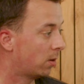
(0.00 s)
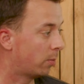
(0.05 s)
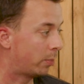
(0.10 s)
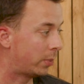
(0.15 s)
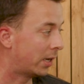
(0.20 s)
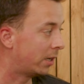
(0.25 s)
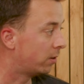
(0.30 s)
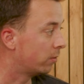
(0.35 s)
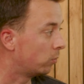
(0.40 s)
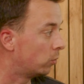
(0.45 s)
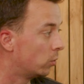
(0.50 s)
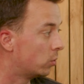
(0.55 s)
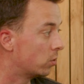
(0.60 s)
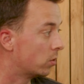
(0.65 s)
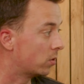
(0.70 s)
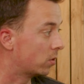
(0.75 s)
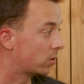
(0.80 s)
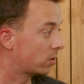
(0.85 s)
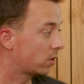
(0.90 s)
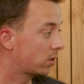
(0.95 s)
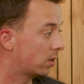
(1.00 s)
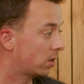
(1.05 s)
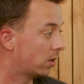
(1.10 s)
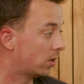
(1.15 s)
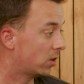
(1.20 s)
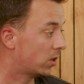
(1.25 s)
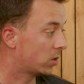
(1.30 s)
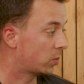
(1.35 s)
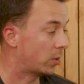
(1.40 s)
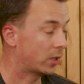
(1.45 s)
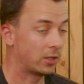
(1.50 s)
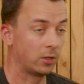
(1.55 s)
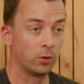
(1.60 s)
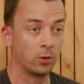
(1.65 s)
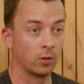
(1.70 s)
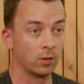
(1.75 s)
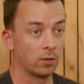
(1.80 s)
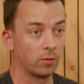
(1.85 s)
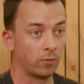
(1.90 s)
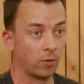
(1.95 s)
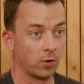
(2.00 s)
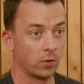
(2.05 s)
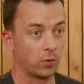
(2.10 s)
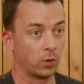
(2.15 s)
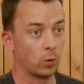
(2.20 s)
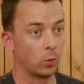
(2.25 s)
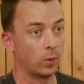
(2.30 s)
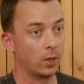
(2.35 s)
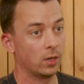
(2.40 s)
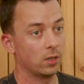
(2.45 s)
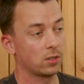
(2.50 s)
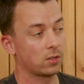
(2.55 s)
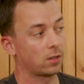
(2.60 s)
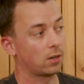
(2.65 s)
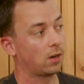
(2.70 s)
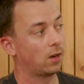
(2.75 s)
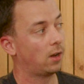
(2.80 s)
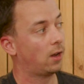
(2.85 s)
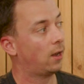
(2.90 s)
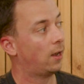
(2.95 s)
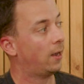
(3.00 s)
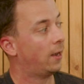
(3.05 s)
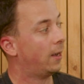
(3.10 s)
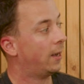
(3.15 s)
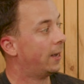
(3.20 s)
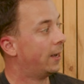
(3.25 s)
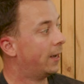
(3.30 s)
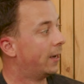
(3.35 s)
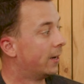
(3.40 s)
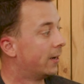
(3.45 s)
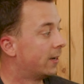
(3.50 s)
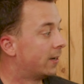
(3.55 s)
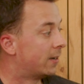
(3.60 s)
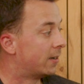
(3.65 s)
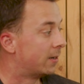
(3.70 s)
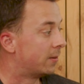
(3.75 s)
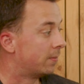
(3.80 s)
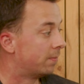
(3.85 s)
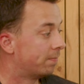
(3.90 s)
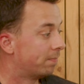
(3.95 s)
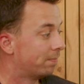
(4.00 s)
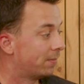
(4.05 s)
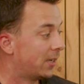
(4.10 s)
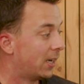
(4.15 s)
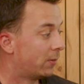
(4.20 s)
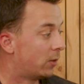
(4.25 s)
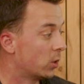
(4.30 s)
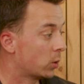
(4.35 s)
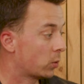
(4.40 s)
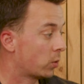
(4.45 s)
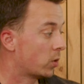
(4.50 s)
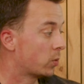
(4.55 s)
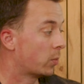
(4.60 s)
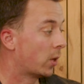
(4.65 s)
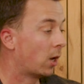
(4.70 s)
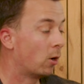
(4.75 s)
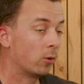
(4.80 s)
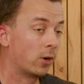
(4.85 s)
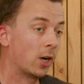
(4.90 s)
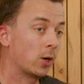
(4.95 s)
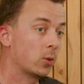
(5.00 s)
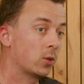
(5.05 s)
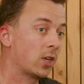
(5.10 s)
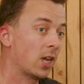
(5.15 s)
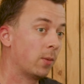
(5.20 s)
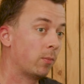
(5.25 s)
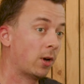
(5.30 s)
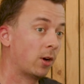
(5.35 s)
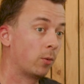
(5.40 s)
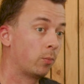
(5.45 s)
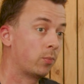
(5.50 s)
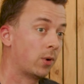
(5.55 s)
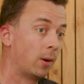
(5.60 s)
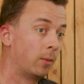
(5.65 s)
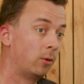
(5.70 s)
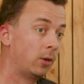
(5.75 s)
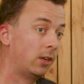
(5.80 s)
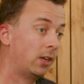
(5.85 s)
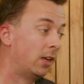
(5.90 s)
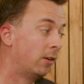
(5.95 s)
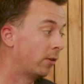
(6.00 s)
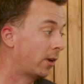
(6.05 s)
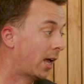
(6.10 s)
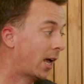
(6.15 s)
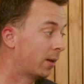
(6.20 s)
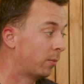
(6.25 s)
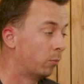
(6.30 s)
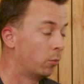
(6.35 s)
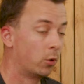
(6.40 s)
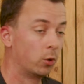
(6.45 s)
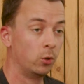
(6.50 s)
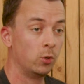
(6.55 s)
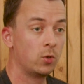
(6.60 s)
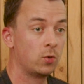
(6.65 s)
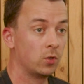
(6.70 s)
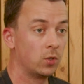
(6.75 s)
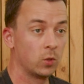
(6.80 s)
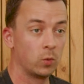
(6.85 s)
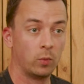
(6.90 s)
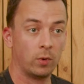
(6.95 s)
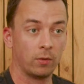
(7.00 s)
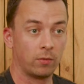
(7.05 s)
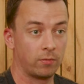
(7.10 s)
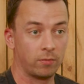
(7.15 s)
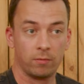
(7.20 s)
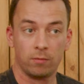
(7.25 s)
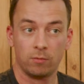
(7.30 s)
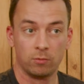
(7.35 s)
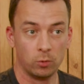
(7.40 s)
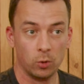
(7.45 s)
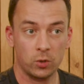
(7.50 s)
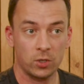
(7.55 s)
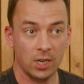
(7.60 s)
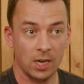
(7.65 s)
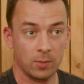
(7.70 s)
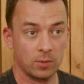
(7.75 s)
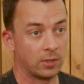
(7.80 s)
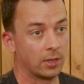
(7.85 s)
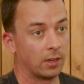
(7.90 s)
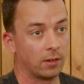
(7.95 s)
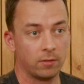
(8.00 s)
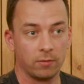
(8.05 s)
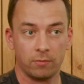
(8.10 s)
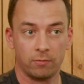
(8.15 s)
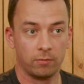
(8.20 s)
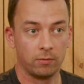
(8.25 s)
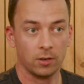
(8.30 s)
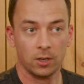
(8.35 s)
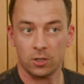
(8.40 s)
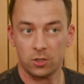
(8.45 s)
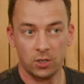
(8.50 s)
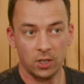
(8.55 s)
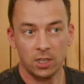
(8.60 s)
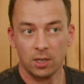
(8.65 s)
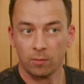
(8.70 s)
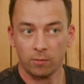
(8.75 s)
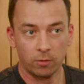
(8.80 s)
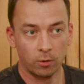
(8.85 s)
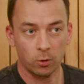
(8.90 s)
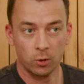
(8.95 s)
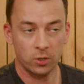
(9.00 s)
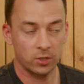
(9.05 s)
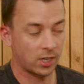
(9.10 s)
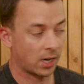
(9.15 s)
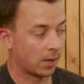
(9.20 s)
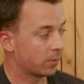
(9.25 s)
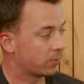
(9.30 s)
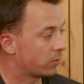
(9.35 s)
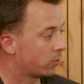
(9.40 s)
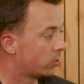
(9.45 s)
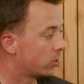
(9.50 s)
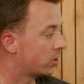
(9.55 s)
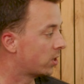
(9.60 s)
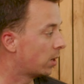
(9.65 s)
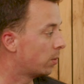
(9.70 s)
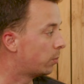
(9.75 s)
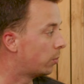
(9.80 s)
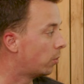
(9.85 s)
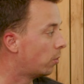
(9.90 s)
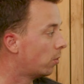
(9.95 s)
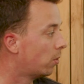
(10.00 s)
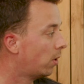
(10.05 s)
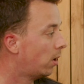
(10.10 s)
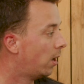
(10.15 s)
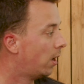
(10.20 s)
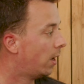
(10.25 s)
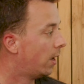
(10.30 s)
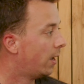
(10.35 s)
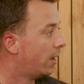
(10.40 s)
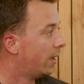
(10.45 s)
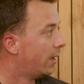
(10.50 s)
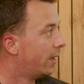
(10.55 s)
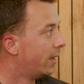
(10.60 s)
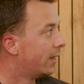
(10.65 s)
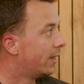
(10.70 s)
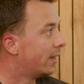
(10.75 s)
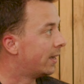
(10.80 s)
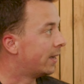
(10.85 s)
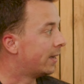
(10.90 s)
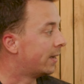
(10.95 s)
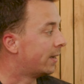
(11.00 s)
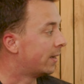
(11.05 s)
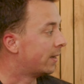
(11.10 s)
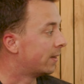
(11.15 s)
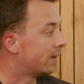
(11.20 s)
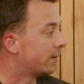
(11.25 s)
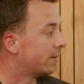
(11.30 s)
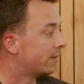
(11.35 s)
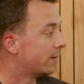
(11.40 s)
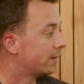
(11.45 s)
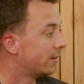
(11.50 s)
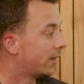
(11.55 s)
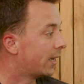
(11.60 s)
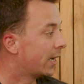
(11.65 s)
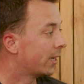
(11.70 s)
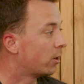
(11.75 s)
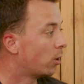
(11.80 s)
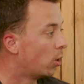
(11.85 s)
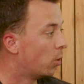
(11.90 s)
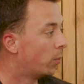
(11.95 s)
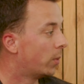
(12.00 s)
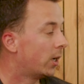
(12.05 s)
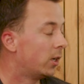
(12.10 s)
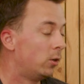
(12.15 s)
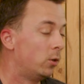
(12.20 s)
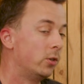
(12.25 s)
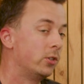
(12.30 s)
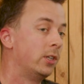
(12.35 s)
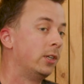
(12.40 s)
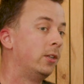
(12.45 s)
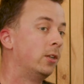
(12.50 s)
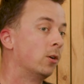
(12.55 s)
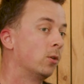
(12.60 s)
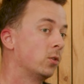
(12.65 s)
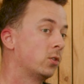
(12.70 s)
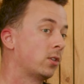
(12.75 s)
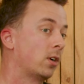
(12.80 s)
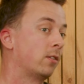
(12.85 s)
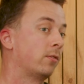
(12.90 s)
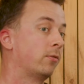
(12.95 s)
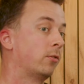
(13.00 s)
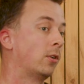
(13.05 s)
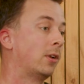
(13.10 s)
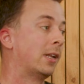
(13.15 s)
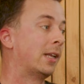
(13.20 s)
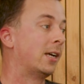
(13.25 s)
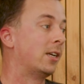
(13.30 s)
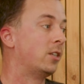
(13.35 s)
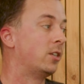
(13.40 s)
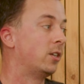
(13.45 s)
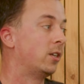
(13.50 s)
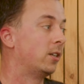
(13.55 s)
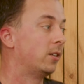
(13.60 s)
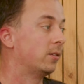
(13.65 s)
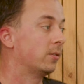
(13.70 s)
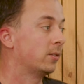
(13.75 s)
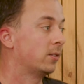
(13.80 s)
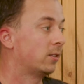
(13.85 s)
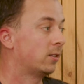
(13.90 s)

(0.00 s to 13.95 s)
plenty of nutrients, especially during the first few weeks. If this was my own aquascape, I'll probably even add more nutrients with root taps, like a Seachem Floris tap, for example. And at home, I usually don't start fertilizing